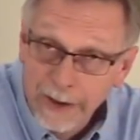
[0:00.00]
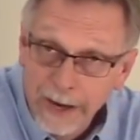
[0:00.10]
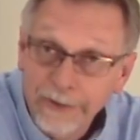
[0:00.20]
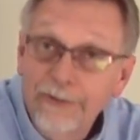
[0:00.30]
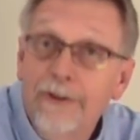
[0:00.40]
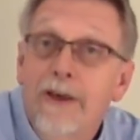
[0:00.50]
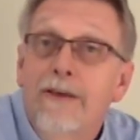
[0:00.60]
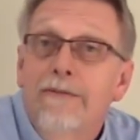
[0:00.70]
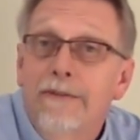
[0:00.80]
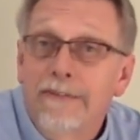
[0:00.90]
highest,
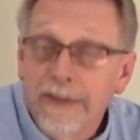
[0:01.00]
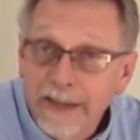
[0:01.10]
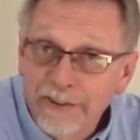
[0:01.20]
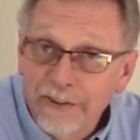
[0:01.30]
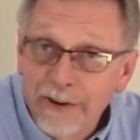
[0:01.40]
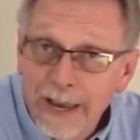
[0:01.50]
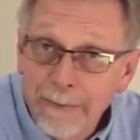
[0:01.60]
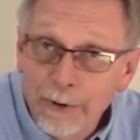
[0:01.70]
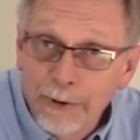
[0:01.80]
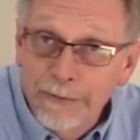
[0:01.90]
the thickest
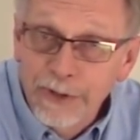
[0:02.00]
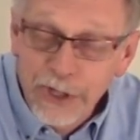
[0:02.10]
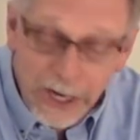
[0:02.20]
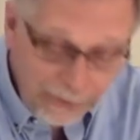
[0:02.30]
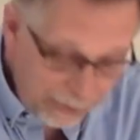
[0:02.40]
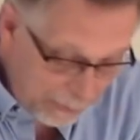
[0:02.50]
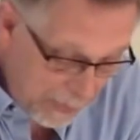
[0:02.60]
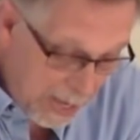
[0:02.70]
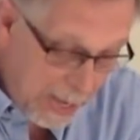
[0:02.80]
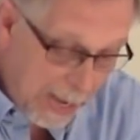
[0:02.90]
diameter of the chest,
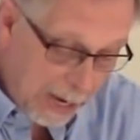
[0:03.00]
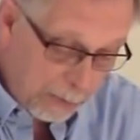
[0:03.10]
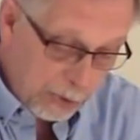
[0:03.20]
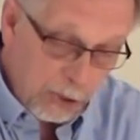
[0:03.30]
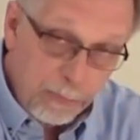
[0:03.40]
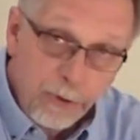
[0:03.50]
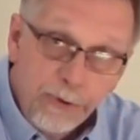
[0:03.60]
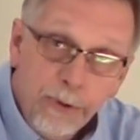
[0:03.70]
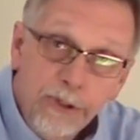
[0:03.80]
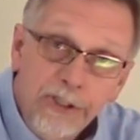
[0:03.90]
and we're going to
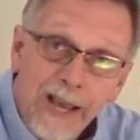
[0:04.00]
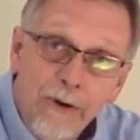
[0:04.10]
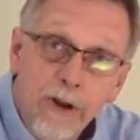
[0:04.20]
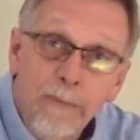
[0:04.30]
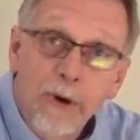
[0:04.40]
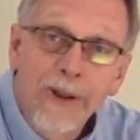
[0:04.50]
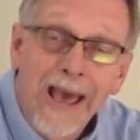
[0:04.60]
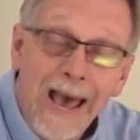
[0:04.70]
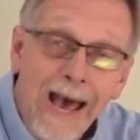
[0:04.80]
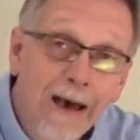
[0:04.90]
push down about
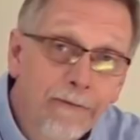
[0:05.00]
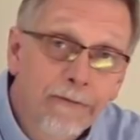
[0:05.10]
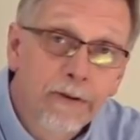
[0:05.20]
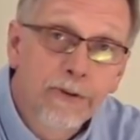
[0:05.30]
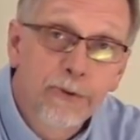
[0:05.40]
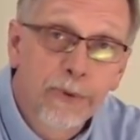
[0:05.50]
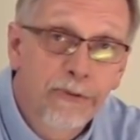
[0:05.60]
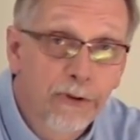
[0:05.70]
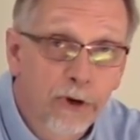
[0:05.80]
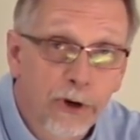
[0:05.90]
half to a
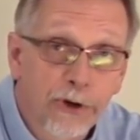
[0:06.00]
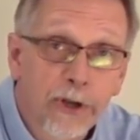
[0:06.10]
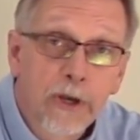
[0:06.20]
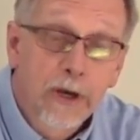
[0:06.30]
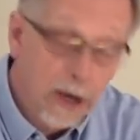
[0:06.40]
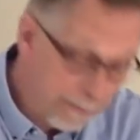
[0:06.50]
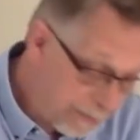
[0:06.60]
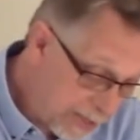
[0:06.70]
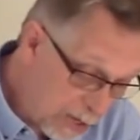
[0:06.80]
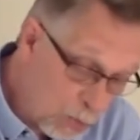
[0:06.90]
third of
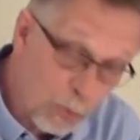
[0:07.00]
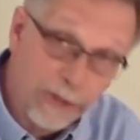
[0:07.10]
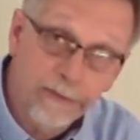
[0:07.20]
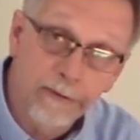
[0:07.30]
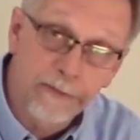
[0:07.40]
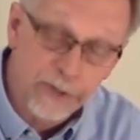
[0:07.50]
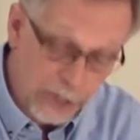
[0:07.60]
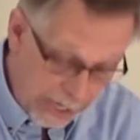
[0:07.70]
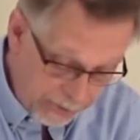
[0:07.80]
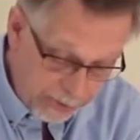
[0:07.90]
the width of the
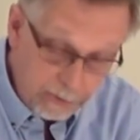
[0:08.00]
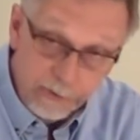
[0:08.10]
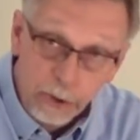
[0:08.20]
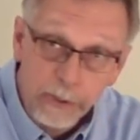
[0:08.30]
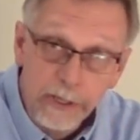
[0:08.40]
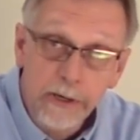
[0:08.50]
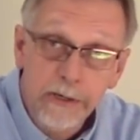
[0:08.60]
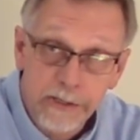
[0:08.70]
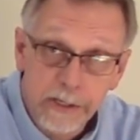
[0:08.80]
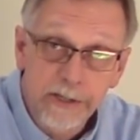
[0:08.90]
chest. So
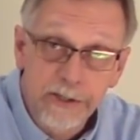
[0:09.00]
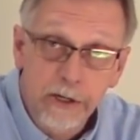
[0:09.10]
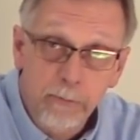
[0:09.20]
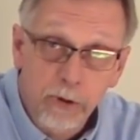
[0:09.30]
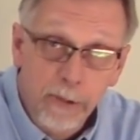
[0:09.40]
it's a considerable